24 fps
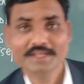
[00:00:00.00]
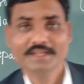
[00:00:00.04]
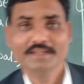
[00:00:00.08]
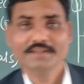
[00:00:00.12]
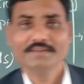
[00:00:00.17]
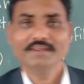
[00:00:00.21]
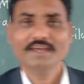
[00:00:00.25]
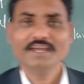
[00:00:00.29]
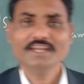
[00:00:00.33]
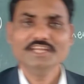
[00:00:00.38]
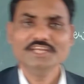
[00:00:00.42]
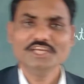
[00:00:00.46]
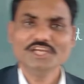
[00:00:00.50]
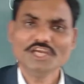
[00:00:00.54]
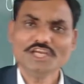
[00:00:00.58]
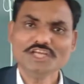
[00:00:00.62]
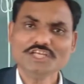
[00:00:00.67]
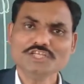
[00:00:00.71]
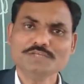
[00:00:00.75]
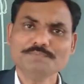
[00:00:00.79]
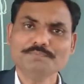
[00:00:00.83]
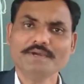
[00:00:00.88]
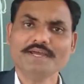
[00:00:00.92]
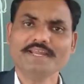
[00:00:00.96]
Then
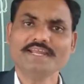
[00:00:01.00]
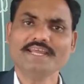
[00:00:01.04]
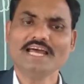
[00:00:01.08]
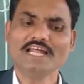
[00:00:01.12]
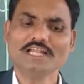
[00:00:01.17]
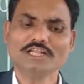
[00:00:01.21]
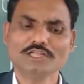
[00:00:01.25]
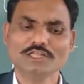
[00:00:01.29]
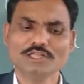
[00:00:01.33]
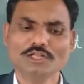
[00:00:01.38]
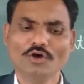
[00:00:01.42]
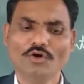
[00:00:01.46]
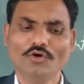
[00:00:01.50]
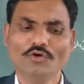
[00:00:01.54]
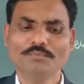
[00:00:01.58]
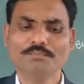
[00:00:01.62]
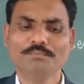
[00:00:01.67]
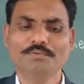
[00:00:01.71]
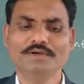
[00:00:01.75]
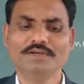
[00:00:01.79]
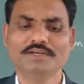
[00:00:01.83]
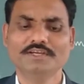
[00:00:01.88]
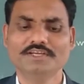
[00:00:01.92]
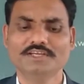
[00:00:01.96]
each perianth
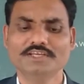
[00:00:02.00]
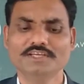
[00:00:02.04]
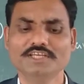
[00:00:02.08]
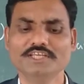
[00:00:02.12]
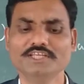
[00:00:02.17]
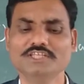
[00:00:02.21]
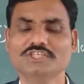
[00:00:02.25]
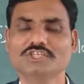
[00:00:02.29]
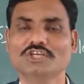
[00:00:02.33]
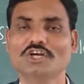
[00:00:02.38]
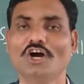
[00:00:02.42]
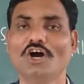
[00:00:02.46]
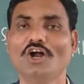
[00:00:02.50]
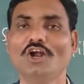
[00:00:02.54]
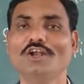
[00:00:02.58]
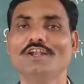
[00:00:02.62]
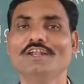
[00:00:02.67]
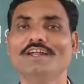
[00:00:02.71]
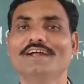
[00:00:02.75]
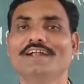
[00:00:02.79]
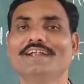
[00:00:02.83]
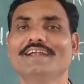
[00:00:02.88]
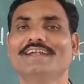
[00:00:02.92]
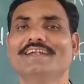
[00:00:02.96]
lobe is called
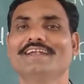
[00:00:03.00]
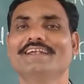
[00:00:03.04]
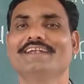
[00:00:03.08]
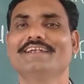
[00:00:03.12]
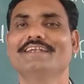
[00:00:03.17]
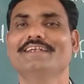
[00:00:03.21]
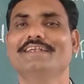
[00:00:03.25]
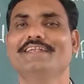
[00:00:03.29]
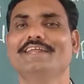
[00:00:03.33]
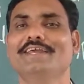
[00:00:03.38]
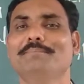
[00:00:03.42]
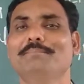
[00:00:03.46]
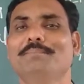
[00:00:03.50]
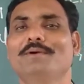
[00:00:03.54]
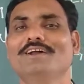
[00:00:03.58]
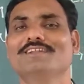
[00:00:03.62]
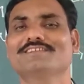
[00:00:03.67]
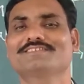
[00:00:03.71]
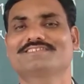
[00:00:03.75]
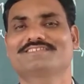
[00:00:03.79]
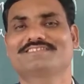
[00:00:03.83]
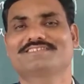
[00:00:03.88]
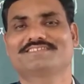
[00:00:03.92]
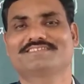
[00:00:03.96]

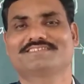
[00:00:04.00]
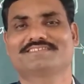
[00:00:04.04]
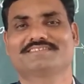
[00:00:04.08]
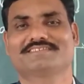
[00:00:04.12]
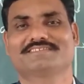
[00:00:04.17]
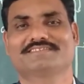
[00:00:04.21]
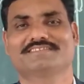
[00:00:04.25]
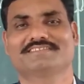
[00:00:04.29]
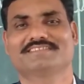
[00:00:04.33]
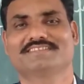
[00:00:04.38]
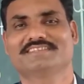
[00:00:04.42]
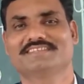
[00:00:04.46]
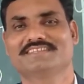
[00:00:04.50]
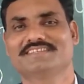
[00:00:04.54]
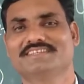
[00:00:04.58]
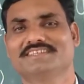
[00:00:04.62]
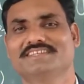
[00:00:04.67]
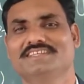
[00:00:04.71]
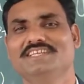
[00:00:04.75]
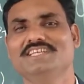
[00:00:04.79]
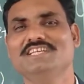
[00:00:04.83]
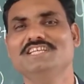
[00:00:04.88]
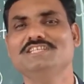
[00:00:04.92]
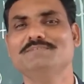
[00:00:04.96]
tepals.
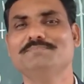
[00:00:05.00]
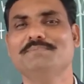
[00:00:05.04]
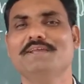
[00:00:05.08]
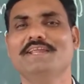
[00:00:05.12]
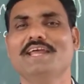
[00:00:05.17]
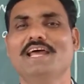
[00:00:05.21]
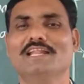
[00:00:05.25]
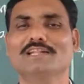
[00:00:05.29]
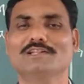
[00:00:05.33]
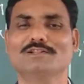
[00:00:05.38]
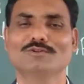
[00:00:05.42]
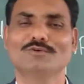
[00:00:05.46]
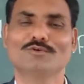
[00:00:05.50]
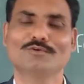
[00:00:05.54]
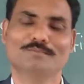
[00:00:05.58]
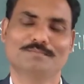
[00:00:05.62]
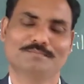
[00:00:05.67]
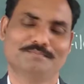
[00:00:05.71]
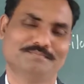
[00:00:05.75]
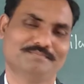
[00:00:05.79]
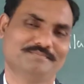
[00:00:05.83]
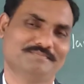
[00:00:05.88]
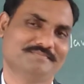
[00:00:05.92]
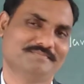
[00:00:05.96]
Each perianth lobe,
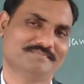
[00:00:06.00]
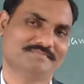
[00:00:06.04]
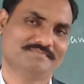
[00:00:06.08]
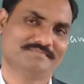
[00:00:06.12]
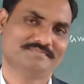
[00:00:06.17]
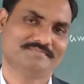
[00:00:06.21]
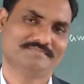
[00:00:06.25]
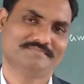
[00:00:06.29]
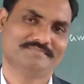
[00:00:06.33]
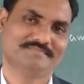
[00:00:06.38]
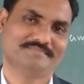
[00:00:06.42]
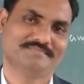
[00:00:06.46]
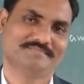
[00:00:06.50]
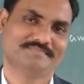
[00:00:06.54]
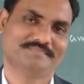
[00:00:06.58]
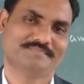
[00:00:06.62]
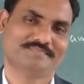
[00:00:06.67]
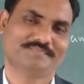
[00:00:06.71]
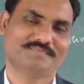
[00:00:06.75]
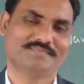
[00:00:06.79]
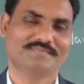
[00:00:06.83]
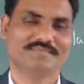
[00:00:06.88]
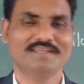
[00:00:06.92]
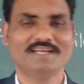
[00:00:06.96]

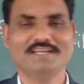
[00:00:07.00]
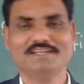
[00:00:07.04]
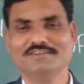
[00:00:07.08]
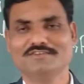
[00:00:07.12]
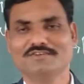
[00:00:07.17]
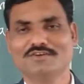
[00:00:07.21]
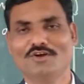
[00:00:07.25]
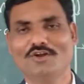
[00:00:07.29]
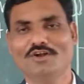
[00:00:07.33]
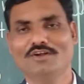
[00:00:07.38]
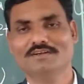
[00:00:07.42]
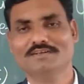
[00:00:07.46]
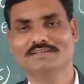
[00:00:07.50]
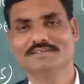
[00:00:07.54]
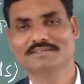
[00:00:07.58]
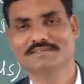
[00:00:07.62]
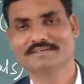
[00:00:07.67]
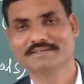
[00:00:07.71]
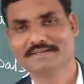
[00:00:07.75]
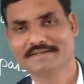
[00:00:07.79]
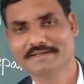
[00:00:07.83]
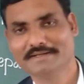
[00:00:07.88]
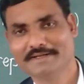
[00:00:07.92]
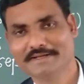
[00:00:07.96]
that is called
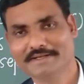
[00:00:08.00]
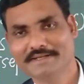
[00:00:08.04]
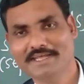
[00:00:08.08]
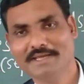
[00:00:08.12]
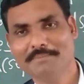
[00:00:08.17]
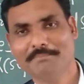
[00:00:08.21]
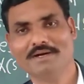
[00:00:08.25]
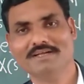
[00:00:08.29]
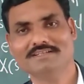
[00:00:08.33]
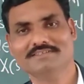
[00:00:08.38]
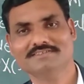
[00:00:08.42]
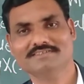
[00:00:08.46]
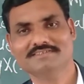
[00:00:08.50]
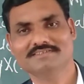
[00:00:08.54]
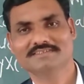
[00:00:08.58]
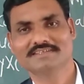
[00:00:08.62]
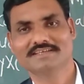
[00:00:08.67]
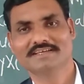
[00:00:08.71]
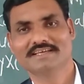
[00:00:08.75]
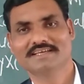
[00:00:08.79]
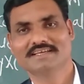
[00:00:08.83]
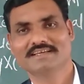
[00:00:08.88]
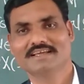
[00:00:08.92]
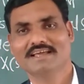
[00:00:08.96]
tepals.
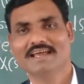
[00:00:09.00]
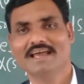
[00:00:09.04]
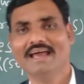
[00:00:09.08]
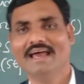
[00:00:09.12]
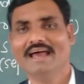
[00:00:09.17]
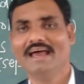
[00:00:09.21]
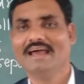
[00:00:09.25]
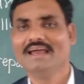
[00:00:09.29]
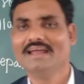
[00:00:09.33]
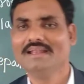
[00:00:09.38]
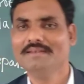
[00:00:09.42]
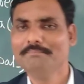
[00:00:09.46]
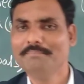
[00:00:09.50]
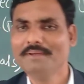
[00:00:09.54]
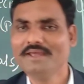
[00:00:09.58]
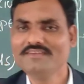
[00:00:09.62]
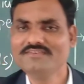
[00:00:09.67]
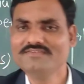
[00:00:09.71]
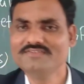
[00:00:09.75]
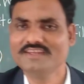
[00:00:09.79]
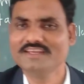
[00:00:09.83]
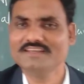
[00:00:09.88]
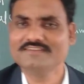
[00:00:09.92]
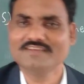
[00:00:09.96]
And
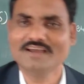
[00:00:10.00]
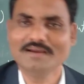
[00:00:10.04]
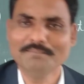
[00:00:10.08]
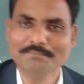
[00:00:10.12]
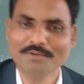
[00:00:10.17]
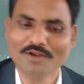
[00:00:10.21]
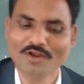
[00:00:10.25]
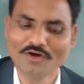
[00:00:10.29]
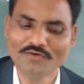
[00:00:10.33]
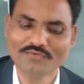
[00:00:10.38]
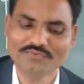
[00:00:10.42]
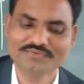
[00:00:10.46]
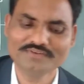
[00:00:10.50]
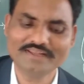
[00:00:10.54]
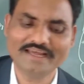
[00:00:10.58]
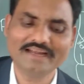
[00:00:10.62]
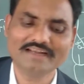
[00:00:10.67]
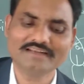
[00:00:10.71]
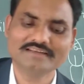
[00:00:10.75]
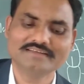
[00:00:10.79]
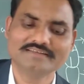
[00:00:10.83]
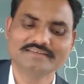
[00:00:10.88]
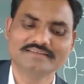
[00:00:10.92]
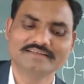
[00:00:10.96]
best example of
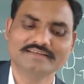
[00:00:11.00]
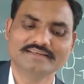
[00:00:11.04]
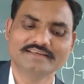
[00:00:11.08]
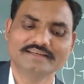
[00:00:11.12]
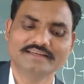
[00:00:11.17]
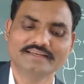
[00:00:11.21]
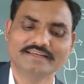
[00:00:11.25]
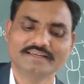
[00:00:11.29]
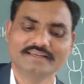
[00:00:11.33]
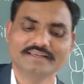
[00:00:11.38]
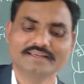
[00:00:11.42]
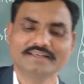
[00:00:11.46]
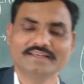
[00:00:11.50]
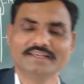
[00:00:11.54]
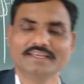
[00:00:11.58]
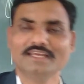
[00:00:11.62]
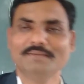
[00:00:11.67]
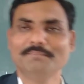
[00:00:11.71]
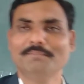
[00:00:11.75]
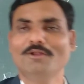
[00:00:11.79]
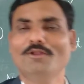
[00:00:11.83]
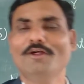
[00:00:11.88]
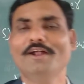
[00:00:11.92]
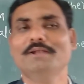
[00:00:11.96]
that
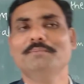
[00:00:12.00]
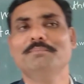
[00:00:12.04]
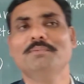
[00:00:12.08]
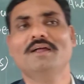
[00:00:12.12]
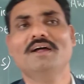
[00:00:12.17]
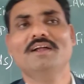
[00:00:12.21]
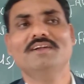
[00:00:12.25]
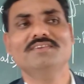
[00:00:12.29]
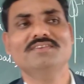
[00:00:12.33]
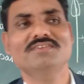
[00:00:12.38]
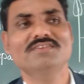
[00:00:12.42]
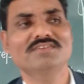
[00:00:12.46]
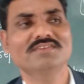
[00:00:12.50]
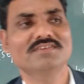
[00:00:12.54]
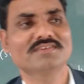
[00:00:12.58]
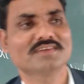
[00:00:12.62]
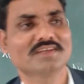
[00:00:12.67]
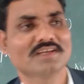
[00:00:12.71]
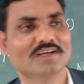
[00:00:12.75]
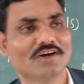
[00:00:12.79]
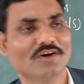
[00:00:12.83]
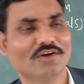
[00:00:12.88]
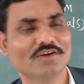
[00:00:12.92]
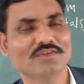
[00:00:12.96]
tepaloid plants
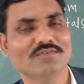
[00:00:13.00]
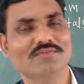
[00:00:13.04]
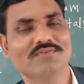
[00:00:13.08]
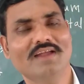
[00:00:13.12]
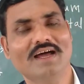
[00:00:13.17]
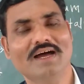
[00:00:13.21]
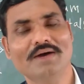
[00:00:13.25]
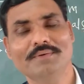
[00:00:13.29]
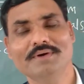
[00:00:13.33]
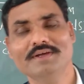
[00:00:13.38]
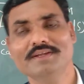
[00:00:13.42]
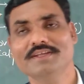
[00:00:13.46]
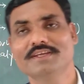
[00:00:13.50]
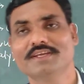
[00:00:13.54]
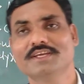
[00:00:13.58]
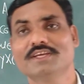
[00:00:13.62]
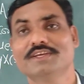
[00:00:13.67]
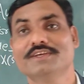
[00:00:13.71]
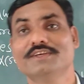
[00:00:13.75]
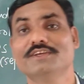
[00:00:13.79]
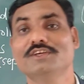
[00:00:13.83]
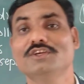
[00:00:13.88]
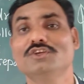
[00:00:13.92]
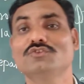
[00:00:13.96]
or the flower
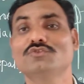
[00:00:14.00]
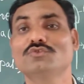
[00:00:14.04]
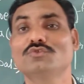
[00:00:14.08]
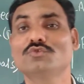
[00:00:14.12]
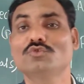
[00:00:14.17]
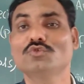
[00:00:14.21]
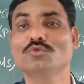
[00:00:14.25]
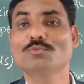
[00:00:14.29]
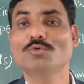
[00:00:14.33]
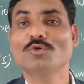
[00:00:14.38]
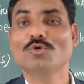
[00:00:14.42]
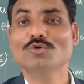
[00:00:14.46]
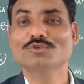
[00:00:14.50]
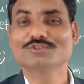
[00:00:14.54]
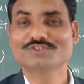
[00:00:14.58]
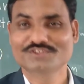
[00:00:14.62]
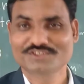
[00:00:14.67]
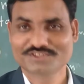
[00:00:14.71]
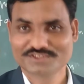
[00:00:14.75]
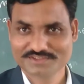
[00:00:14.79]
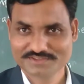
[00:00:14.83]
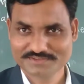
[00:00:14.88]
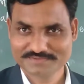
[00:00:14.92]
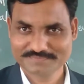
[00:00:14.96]
is
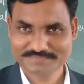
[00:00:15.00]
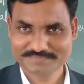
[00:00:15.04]
tuberose.